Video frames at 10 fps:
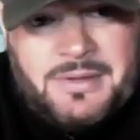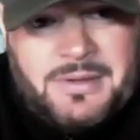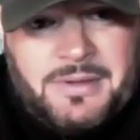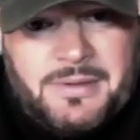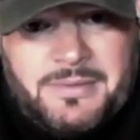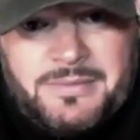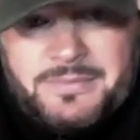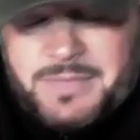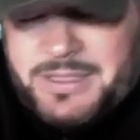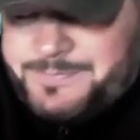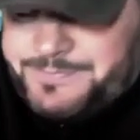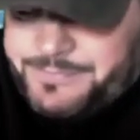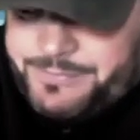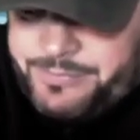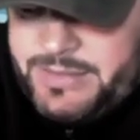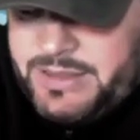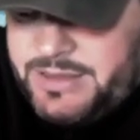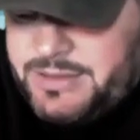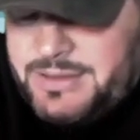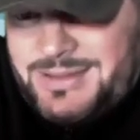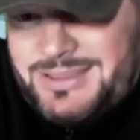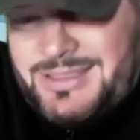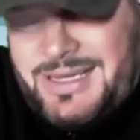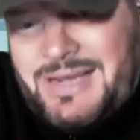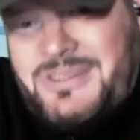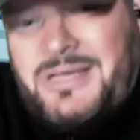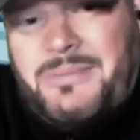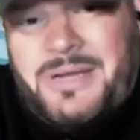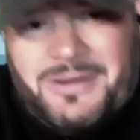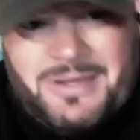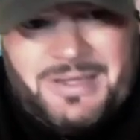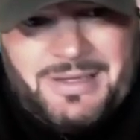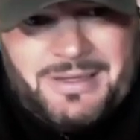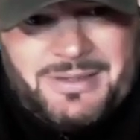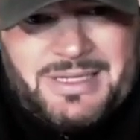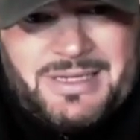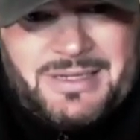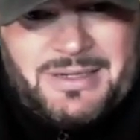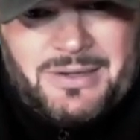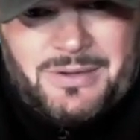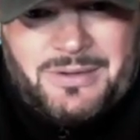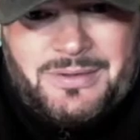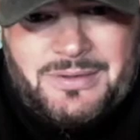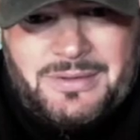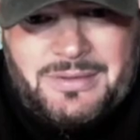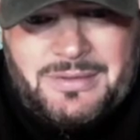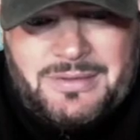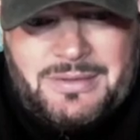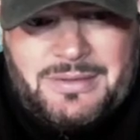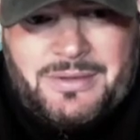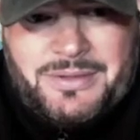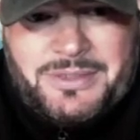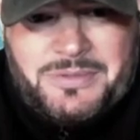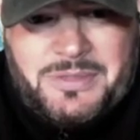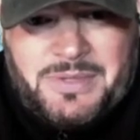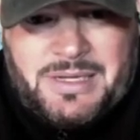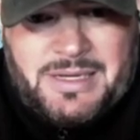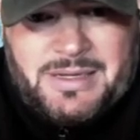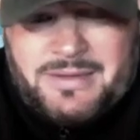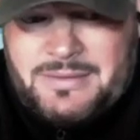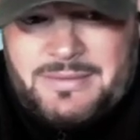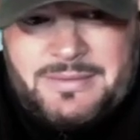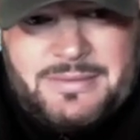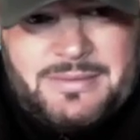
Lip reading: So, but at least you got to have somebody on the other side to call these people out. I